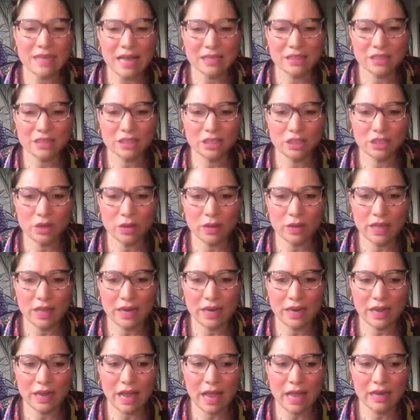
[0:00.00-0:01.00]
that just so
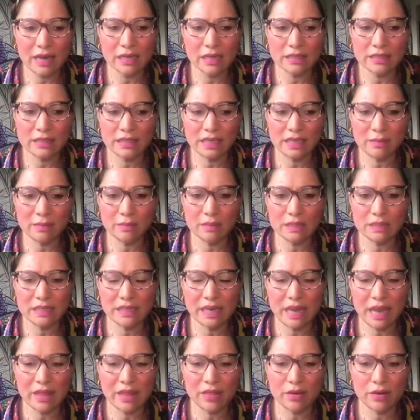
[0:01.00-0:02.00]
that it kind of steams
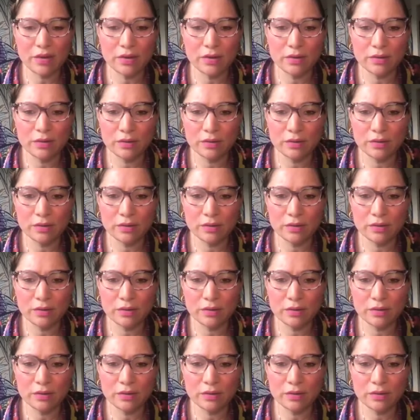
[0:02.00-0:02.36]
together?